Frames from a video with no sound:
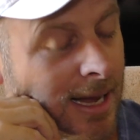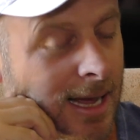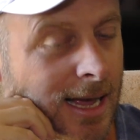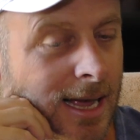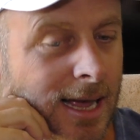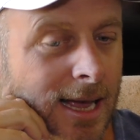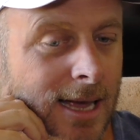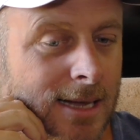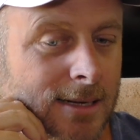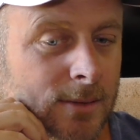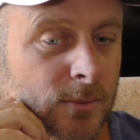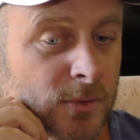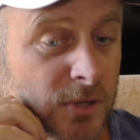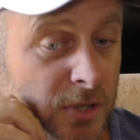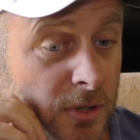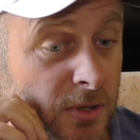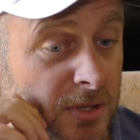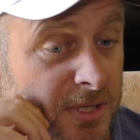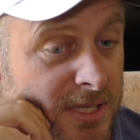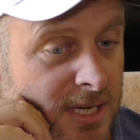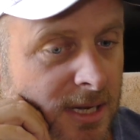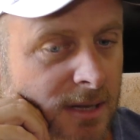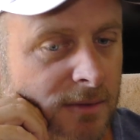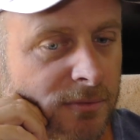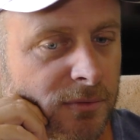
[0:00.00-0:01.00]
And it was a
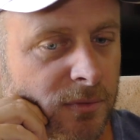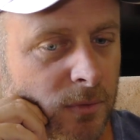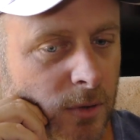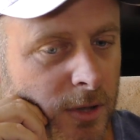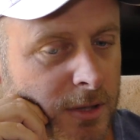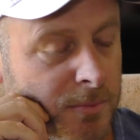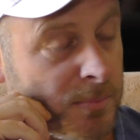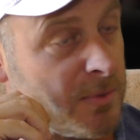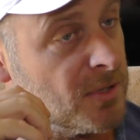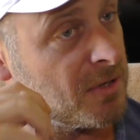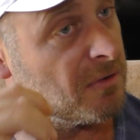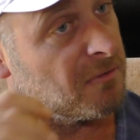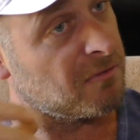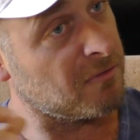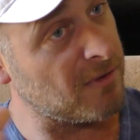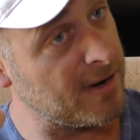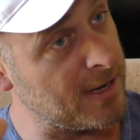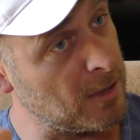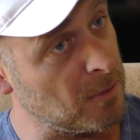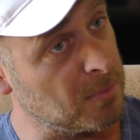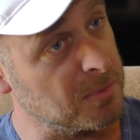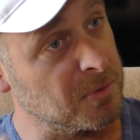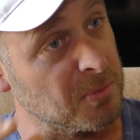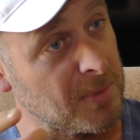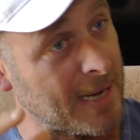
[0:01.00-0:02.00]
good deal for us because it
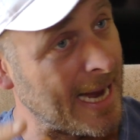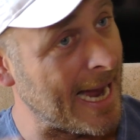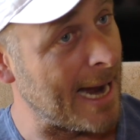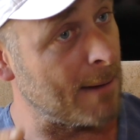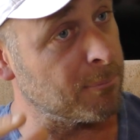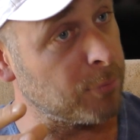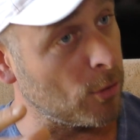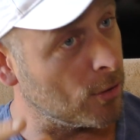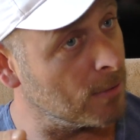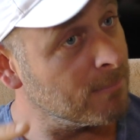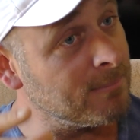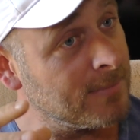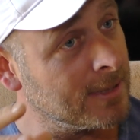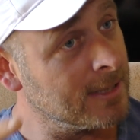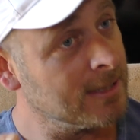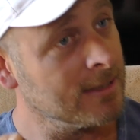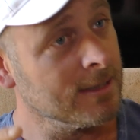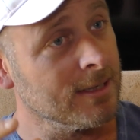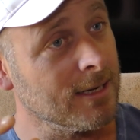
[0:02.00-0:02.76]
freed up some cap room.